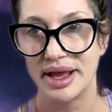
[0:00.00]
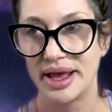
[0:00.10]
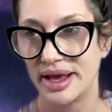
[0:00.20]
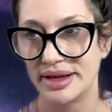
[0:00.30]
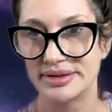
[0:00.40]

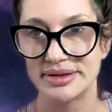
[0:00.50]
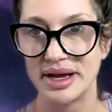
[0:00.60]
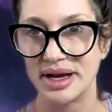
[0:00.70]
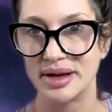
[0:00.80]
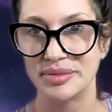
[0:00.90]
And
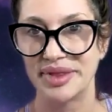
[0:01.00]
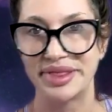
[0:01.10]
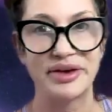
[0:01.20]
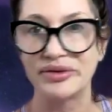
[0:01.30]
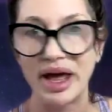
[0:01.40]

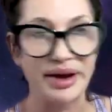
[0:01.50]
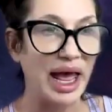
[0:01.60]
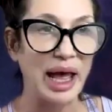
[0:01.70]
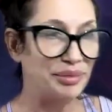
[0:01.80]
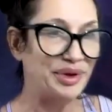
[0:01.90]
they're not
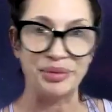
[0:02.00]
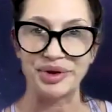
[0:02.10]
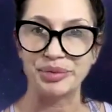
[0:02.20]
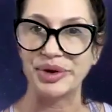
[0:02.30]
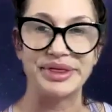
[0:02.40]
happy
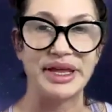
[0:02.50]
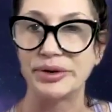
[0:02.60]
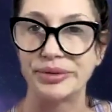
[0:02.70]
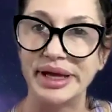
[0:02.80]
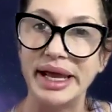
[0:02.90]
with what they
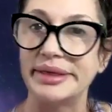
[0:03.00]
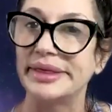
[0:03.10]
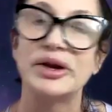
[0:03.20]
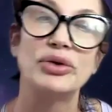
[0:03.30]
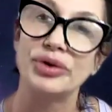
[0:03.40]
create.
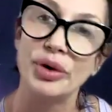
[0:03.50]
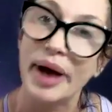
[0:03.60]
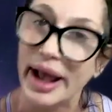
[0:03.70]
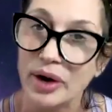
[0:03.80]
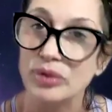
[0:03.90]
They don't know
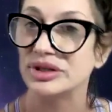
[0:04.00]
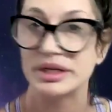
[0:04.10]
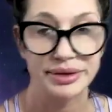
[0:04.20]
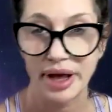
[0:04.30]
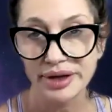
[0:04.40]
how
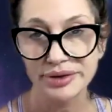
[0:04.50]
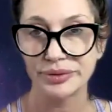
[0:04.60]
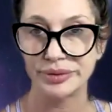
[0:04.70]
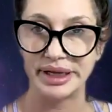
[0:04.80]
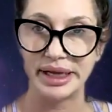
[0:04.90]
to not
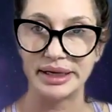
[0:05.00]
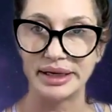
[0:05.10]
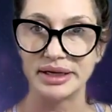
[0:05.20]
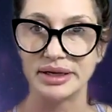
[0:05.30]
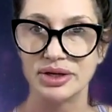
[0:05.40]
create
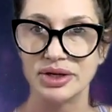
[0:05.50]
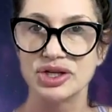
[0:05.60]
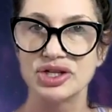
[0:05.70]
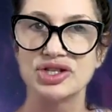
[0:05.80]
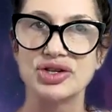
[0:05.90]
it.
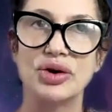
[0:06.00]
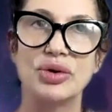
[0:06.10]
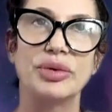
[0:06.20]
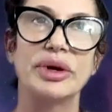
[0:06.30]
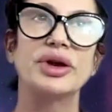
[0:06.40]

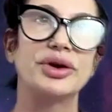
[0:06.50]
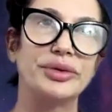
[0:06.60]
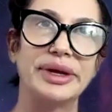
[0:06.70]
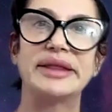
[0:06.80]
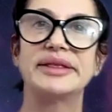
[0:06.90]
So we're going to
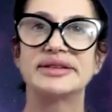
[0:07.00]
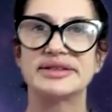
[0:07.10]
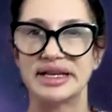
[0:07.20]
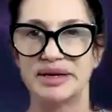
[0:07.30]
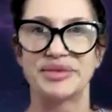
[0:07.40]
create the
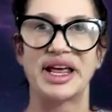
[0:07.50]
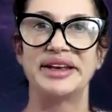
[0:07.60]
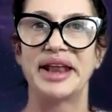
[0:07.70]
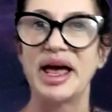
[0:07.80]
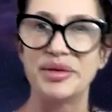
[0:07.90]
same
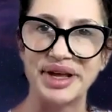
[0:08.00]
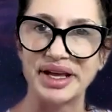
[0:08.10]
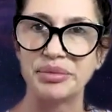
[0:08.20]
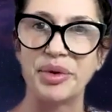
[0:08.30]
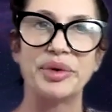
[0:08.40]

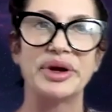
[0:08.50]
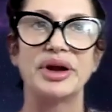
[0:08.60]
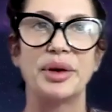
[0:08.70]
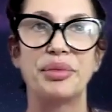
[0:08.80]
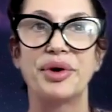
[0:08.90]
dynamic, but we're
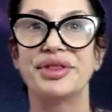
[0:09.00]
going to